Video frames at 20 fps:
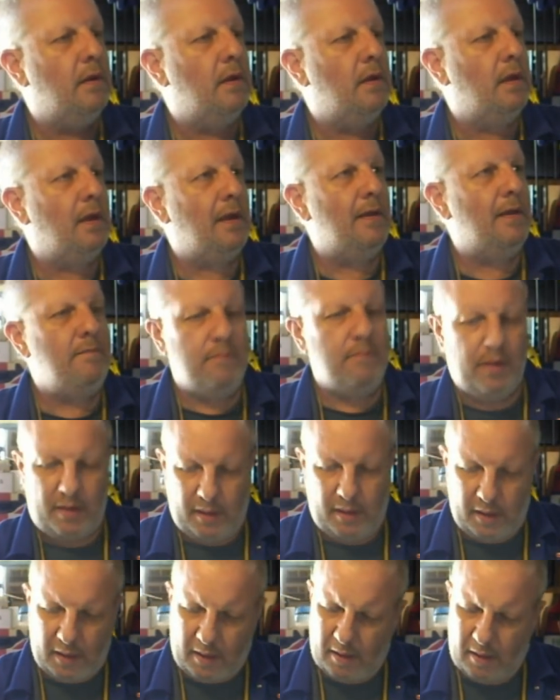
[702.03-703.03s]

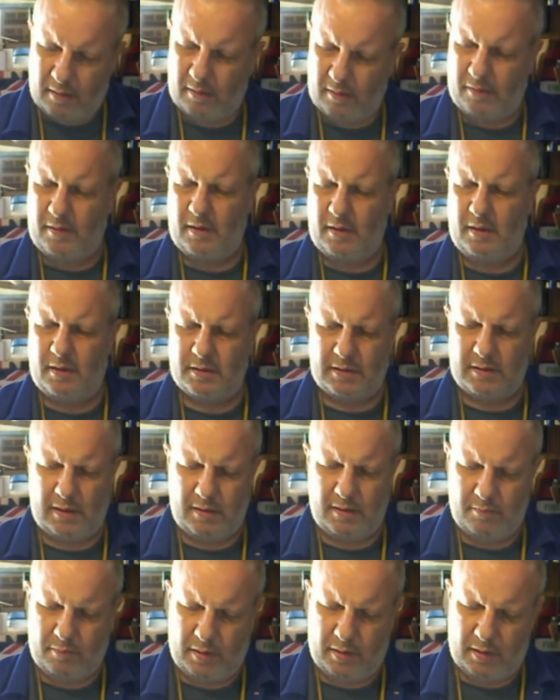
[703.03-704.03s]
Olympic, I think it's
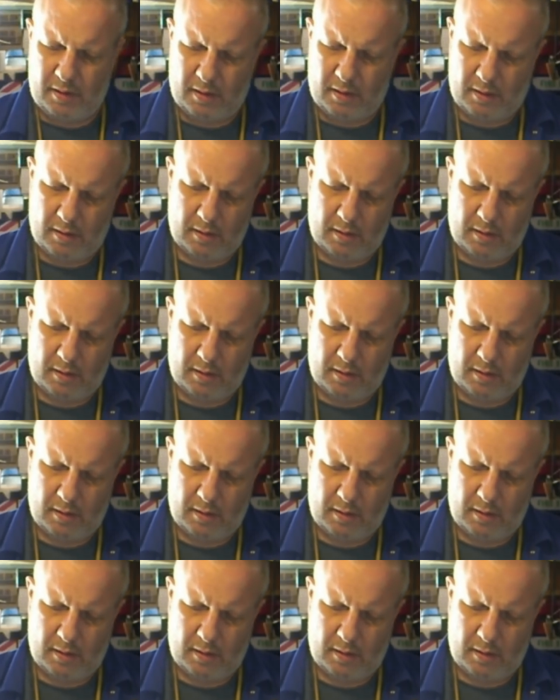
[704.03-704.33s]
Olympic.